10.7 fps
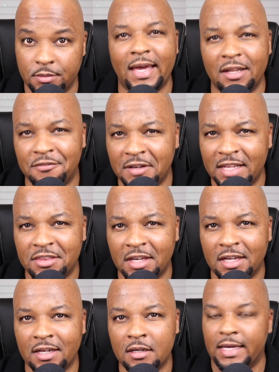And if
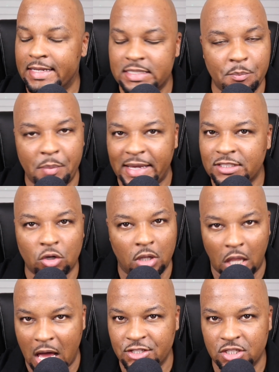anything, it isn't based on
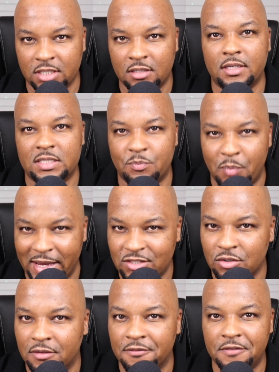logic, it's based
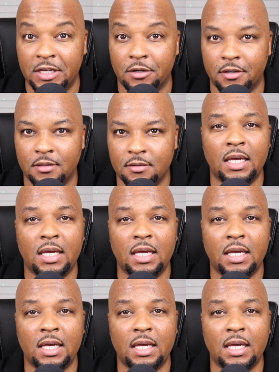on fear.